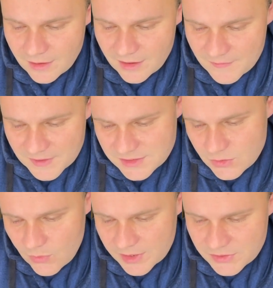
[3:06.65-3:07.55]
And that's
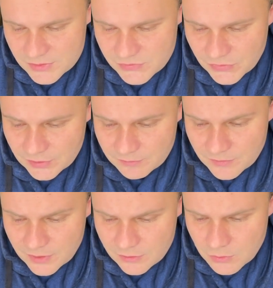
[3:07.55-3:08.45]
quite useful.
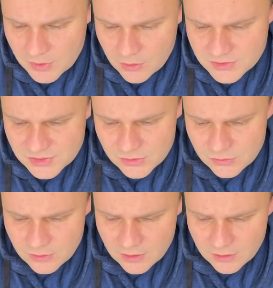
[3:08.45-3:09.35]
You will
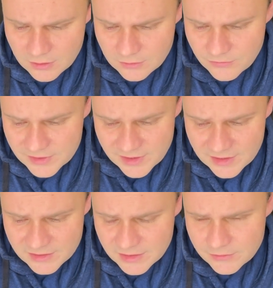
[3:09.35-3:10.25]
also find it
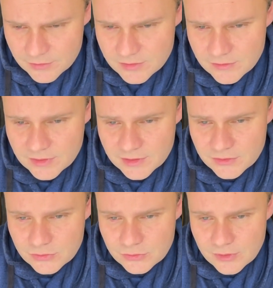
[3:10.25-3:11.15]
handy if you're traveling
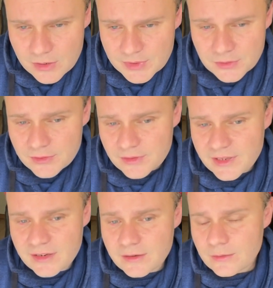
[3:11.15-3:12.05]
to Equatorial
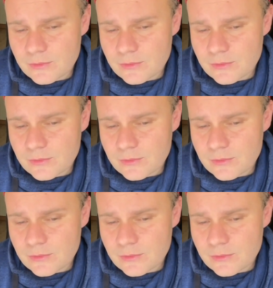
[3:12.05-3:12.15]
Guinea,